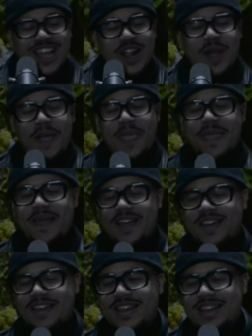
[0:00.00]
Prince
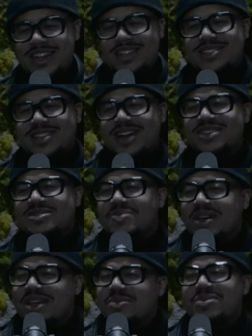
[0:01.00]
Harry. And he talks about
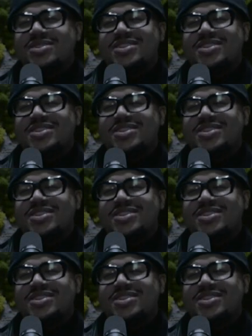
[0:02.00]
it was